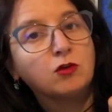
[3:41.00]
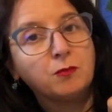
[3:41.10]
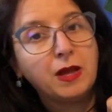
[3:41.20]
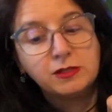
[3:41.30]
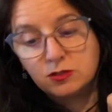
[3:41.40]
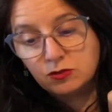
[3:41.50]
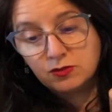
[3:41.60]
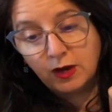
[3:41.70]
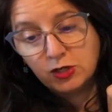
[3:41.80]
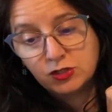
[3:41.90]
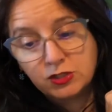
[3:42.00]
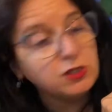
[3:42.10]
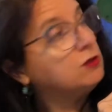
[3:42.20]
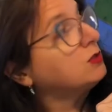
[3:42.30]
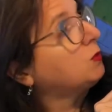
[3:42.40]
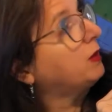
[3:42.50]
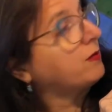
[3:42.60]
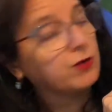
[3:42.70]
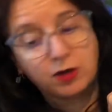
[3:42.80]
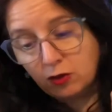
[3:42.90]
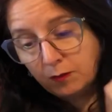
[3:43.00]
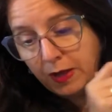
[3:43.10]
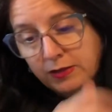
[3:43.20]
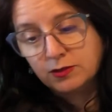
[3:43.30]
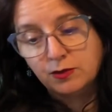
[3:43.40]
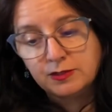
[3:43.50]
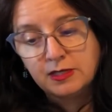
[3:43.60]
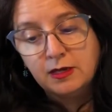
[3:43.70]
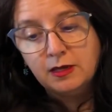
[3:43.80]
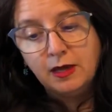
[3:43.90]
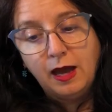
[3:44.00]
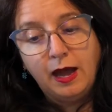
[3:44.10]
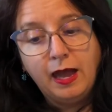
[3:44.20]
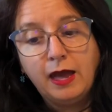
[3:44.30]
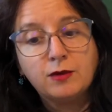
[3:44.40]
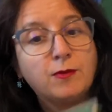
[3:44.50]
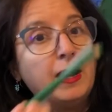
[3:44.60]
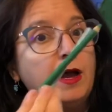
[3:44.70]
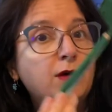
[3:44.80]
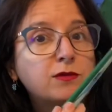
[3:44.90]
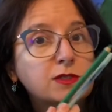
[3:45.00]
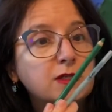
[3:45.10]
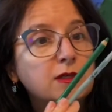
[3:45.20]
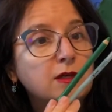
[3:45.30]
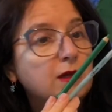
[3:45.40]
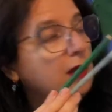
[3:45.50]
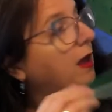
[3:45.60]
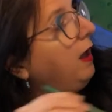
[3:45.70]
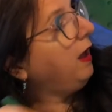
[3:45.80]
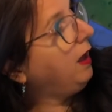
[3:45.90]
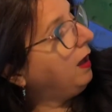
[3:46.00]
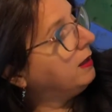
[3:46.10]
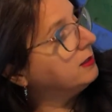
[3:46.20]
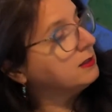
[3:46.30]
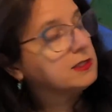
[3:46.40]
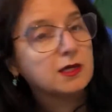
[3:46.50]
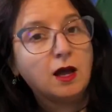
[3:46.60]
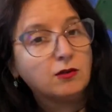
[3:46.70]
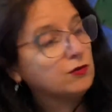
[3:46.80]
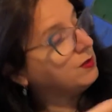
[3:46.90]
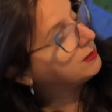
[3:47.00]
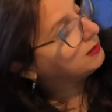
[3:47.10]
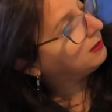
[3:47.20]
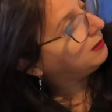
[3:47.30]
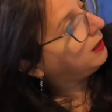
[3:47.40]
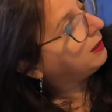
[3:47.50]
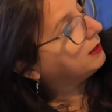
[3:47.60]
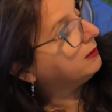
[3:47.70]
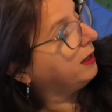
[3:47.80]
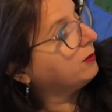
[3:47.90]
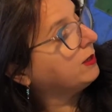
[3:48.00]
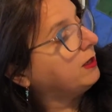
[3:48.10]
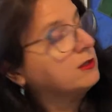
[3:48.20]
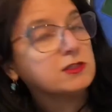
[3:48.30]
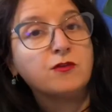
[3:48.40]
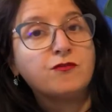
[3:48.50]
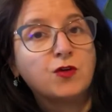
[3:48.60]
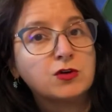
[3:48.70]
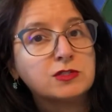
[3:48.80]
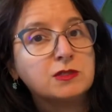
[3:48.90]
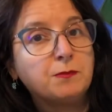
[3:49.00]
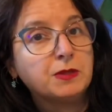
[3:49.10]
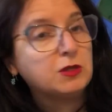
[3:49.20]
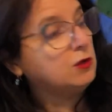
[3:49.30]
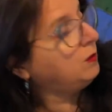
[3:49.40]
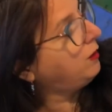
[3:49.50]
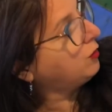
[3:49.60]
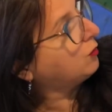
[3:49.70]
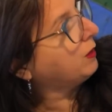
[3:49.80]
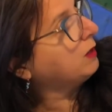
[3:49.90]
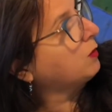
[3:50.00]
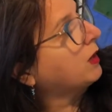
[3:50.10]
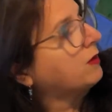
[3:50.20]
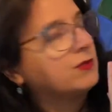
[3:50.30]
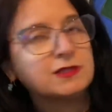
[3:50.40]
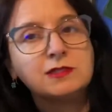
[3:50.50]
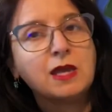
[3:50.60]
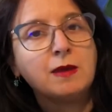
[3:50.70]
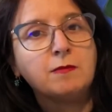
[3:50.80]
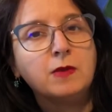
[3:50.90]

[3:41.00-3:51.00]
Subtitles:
pencils. So I just used whatever colored pencils I had around and to color these in, and I layered it in. So at first the blue and the green were kind of the same